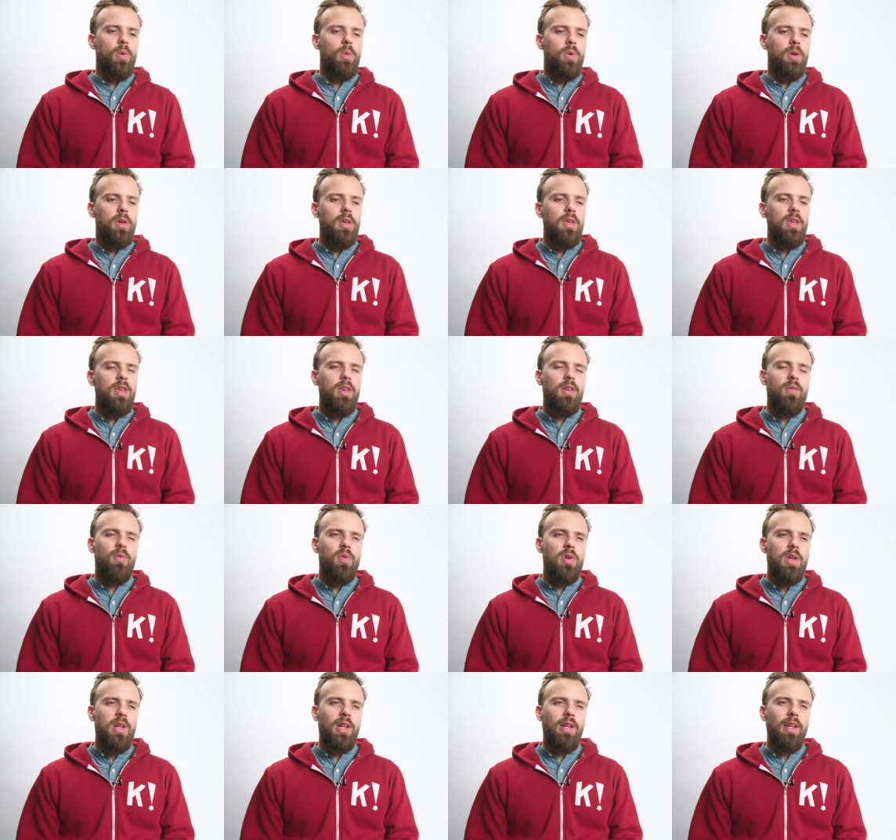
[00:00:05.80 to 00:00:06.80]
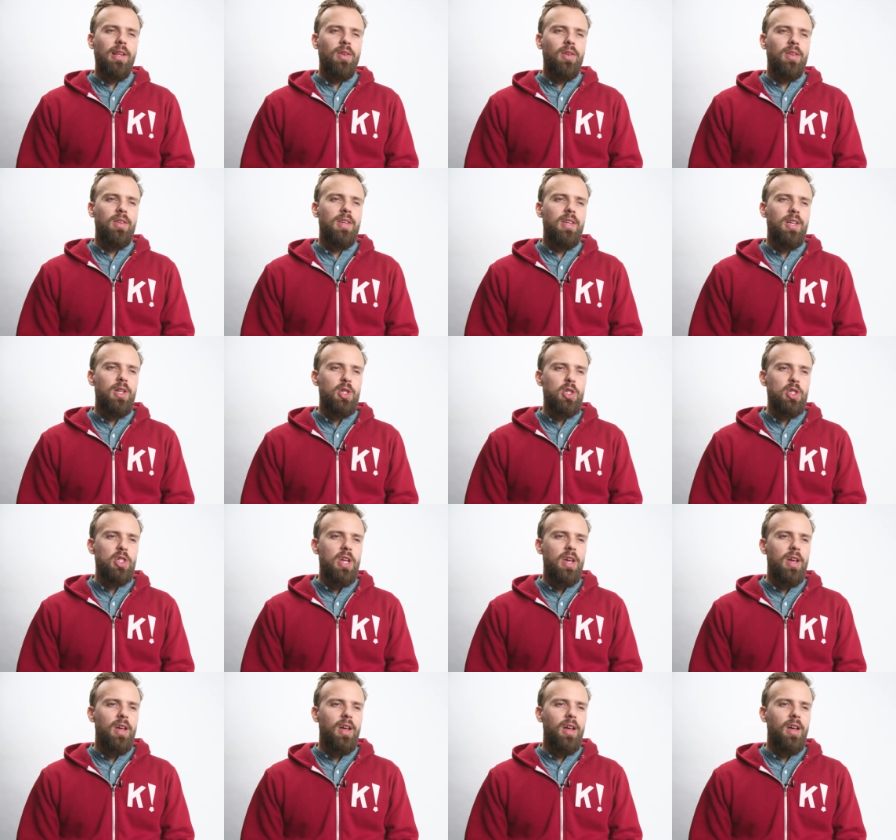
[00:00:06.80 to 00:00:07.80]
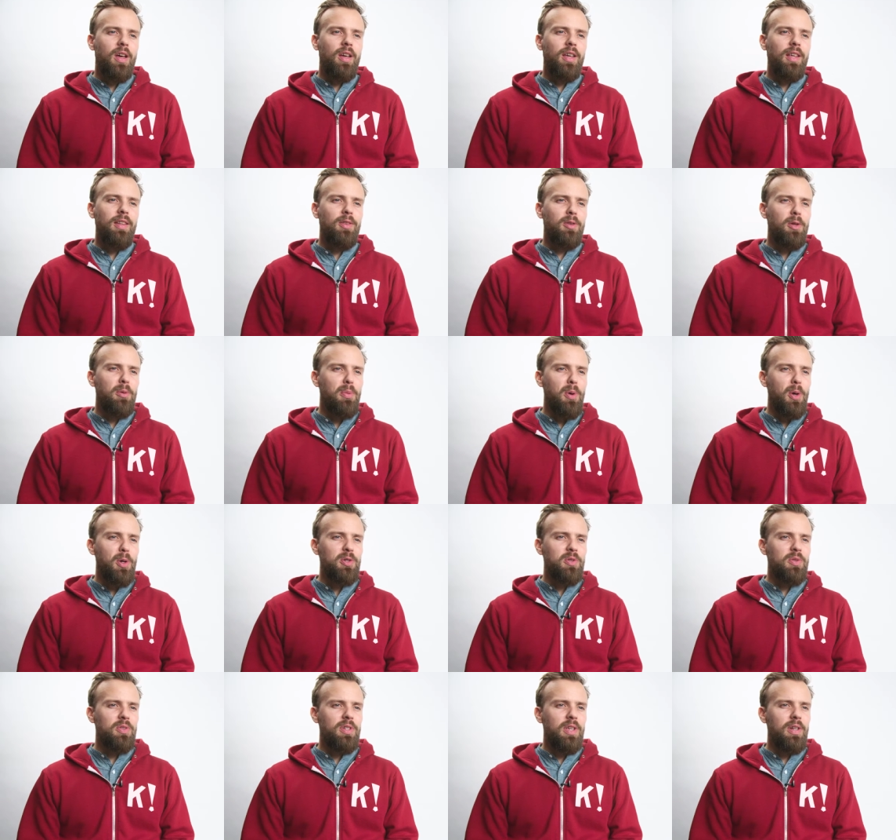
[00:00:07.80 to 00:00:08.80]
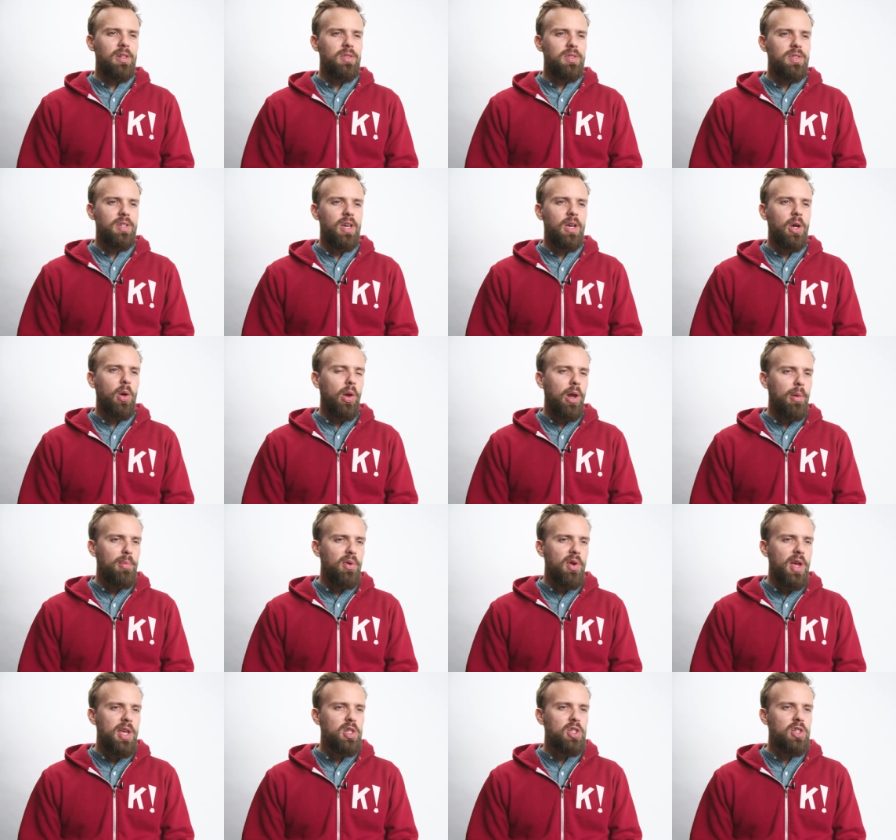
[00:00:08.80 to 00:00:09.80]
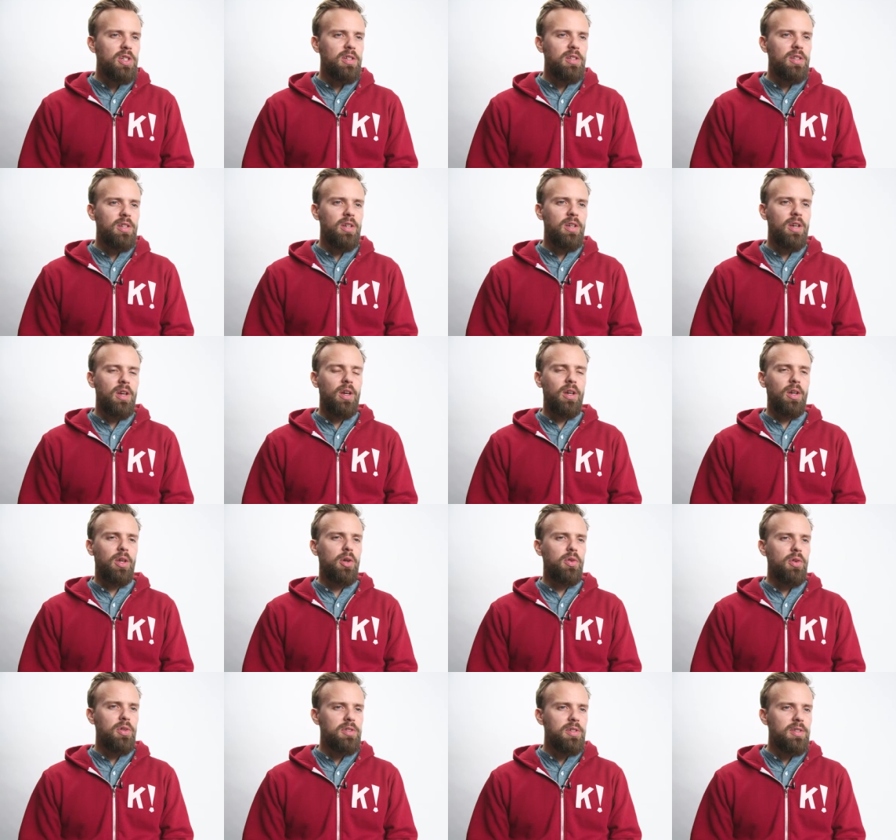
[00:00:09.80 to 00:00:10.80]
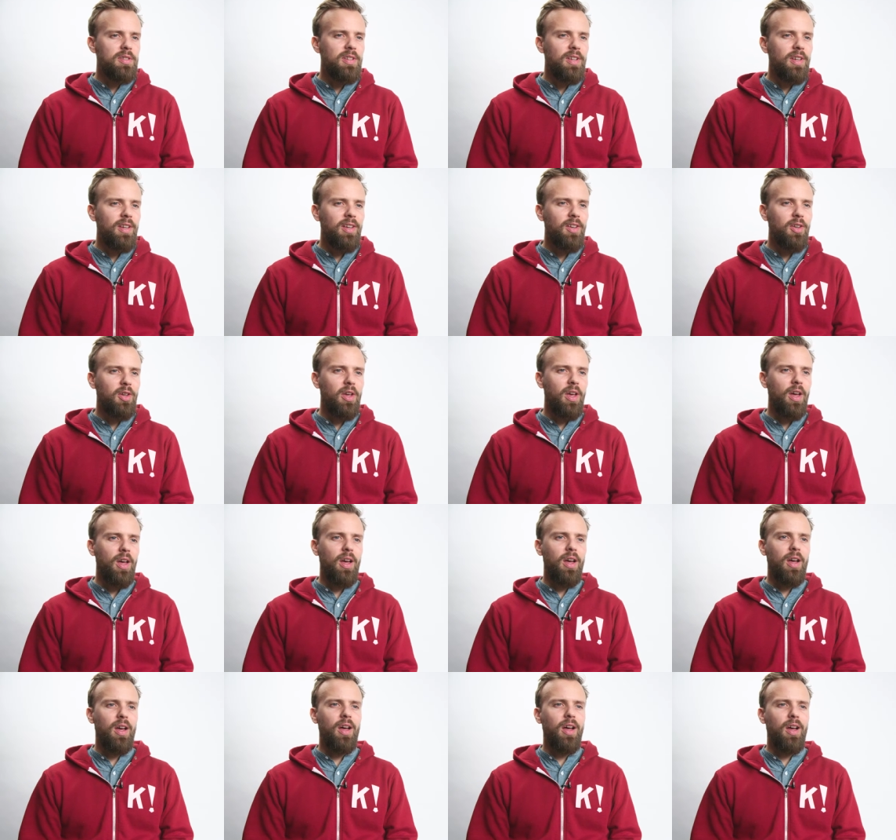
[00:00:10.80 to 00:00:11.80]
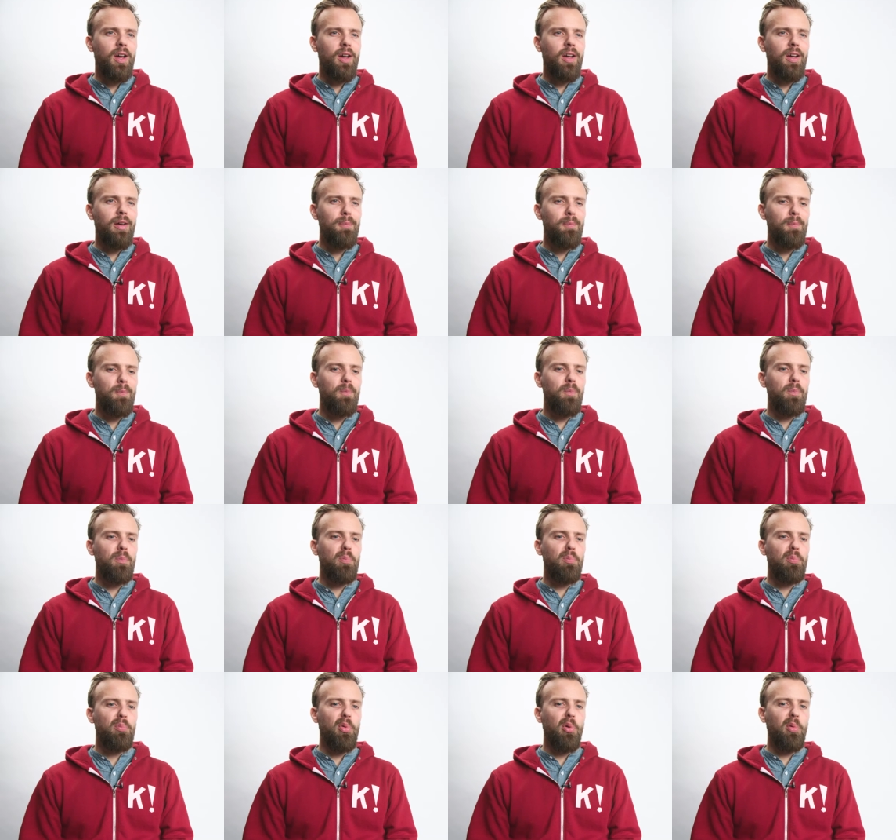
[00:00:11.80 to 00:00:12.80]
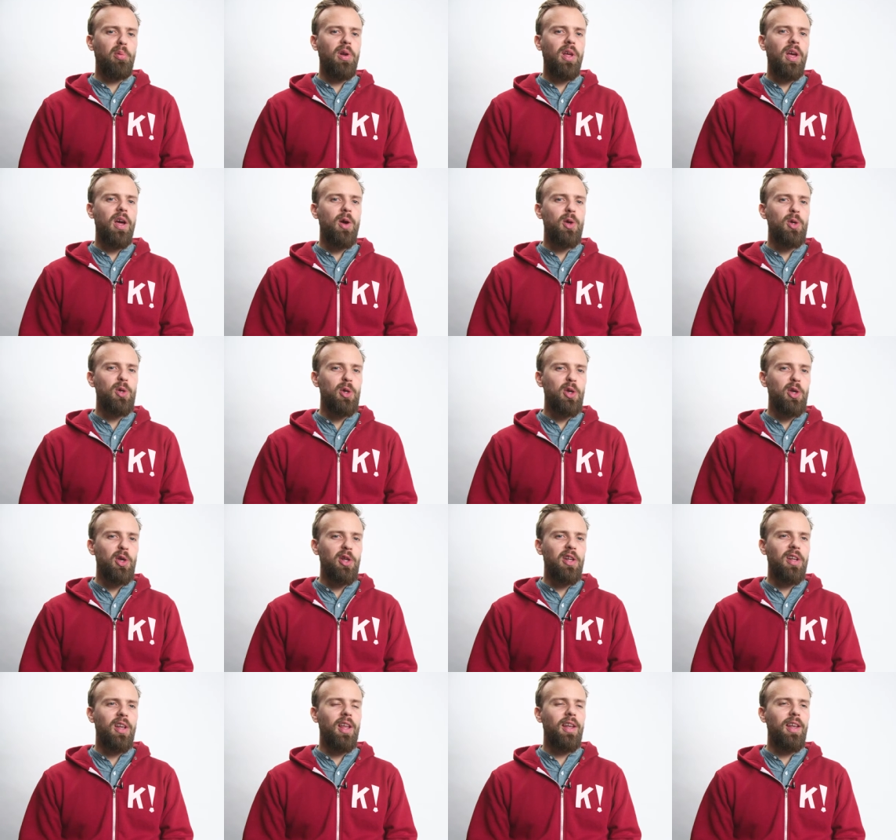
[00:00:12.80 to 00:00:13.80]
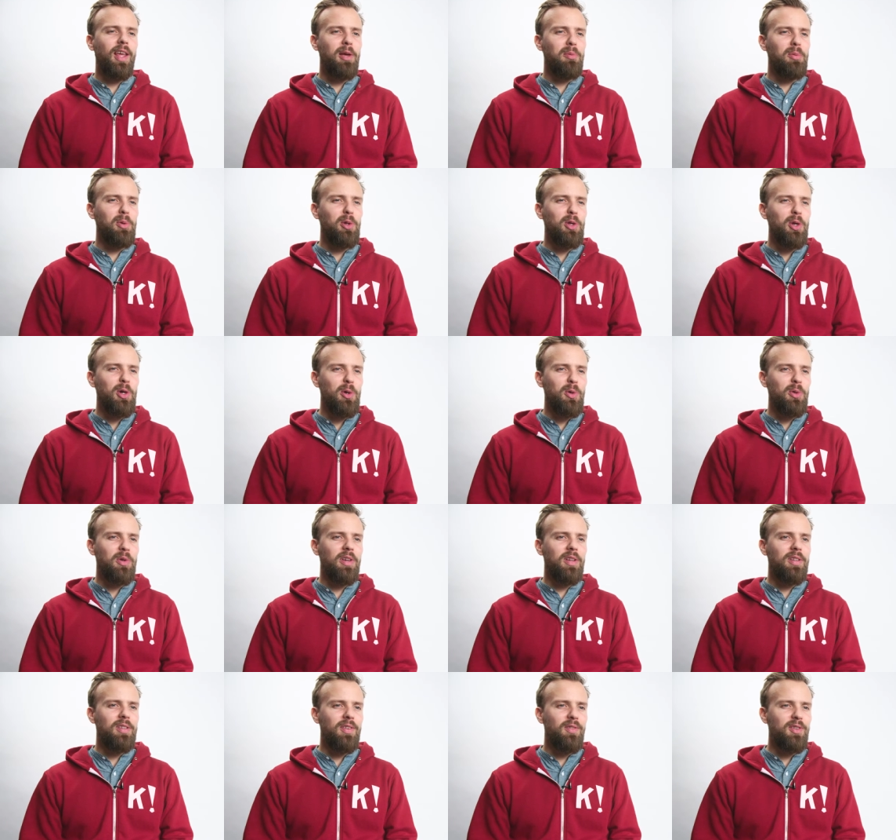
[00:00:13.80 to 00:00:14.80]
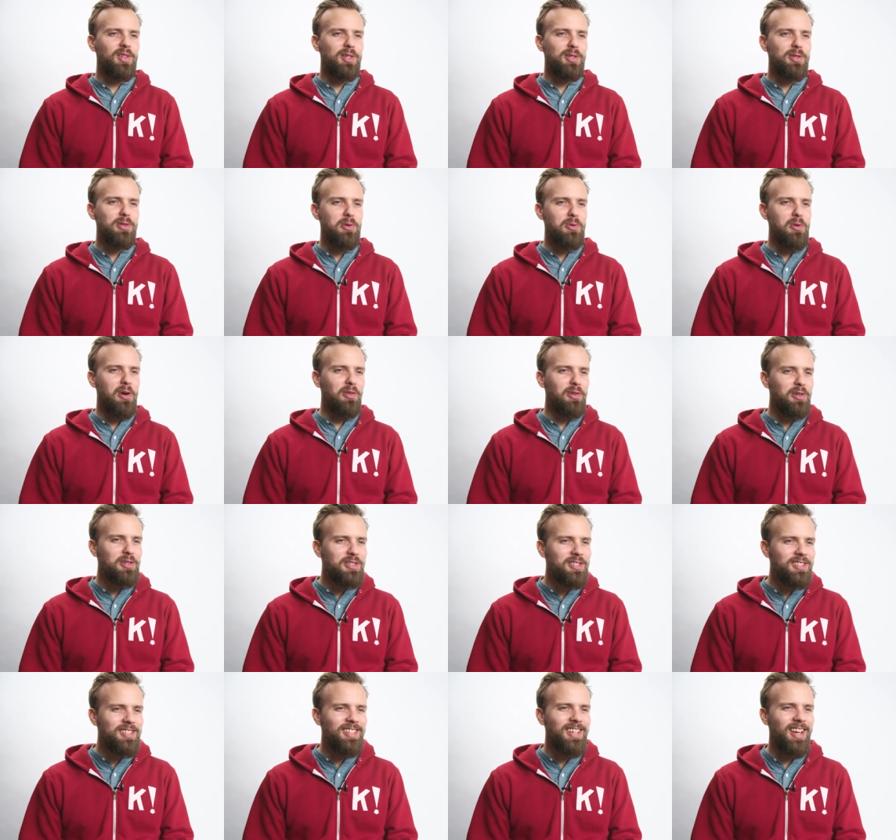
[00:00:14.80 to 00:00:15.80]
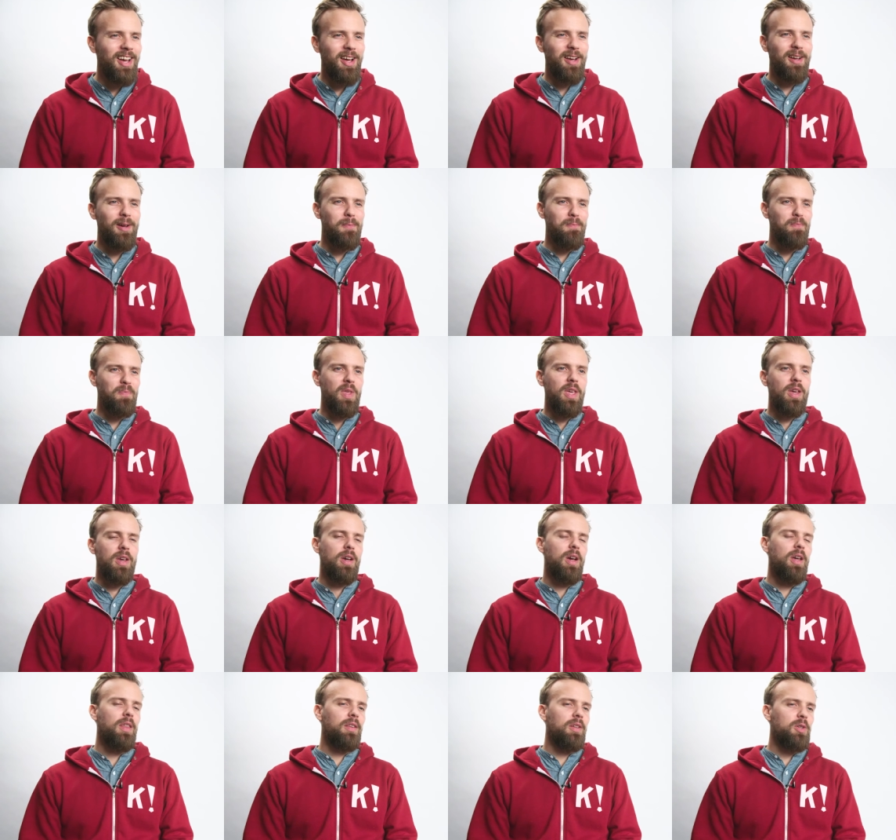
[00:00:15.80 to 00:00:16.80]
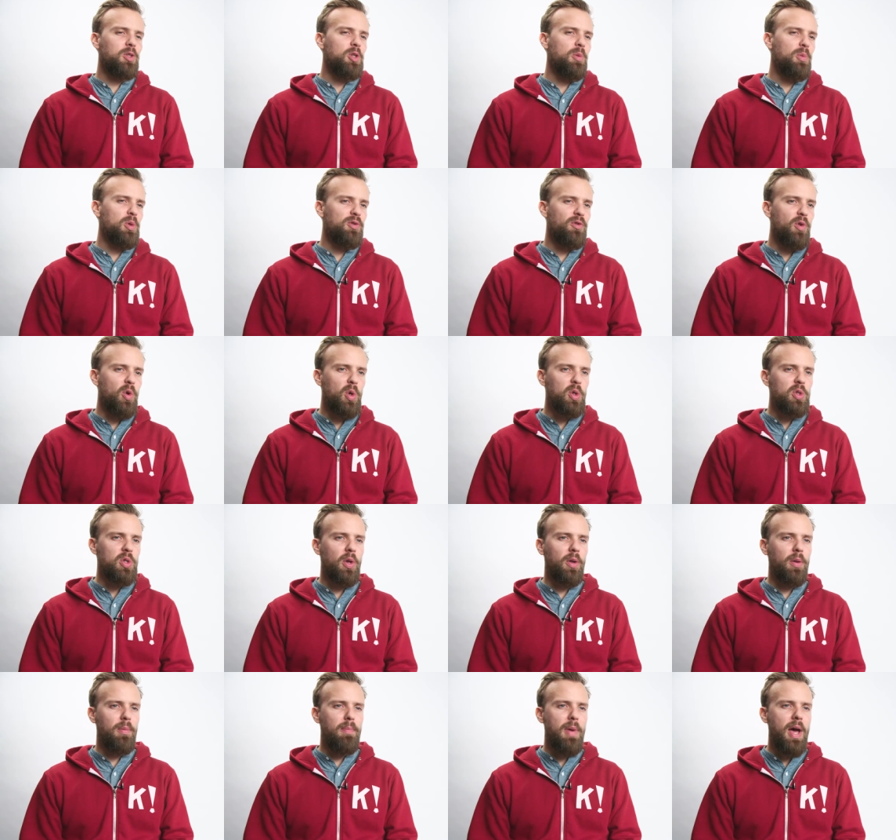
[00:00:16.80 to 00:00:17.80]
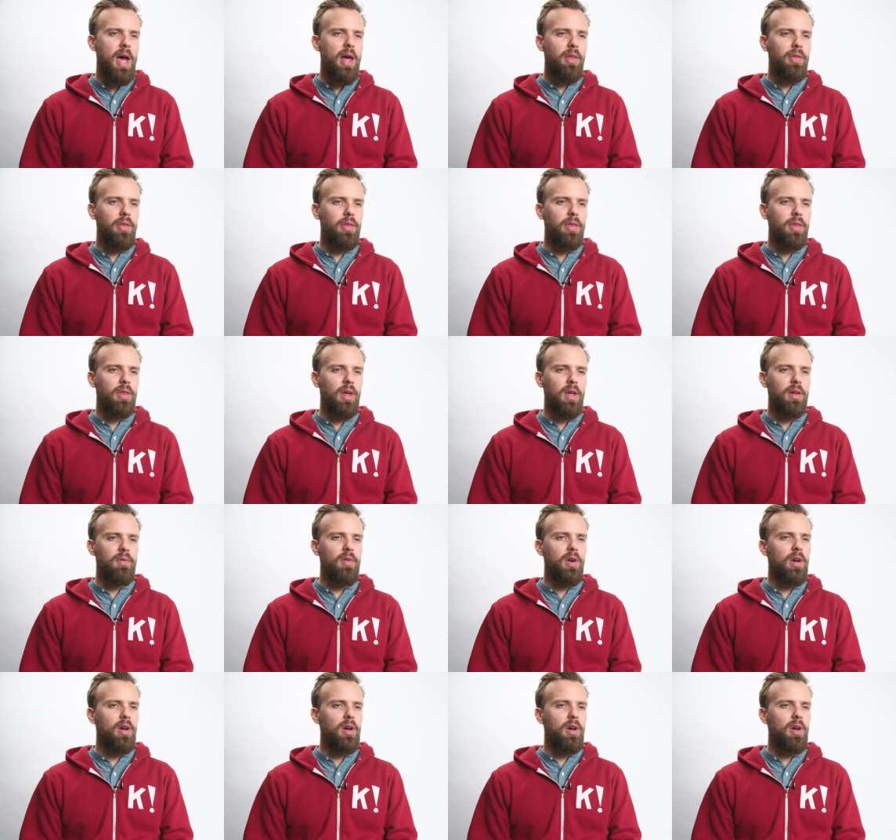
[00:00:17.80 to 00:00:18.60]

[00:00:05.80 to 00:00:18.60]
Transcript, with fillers: We really need to teach uh, interpersonal skills, collaboration, uh, curiosity, um, probably how you can enable your own activities through others. Um, I think there's so much focus on math and